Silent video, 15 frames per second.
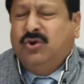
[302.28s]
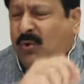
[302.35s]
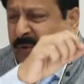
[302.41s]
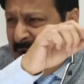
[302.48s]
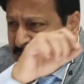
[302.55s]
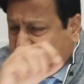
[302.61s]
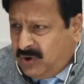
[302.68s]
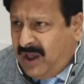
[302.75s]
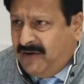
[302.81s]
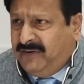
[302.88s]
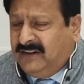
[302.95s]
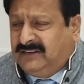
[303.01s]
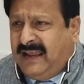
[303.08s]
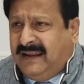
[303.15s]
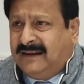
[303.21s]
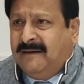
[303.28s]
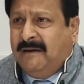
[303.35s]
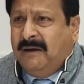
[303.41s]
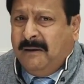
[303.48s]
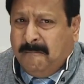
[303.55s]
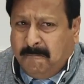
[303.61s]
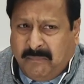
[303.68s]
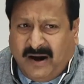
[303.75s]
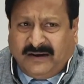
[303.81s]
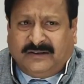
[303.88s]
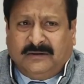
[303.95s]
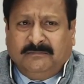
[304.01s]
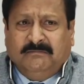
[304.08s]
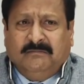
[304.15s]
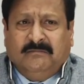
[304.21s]
You can do everything,
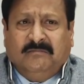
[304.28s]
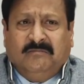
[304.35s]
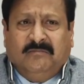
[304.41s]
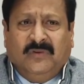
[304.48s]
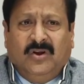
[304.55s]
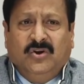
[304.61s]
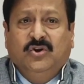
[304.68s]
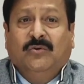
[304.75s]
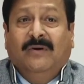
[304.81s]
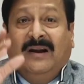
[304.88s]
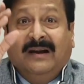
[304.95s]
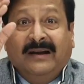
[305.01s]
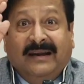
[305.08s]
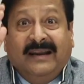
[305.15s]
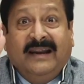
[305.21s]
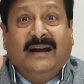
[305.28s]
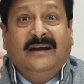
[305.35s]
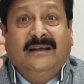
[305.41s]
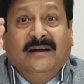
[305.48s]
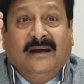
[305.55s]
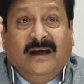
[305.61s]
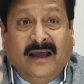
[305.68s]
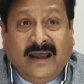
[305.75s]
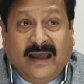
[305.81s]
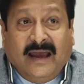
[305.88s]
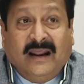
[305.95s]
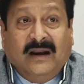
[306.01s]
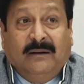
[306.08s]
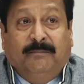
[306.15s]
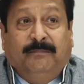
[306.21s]
but you will need
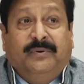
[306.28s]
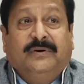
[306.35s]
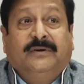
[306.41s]
help.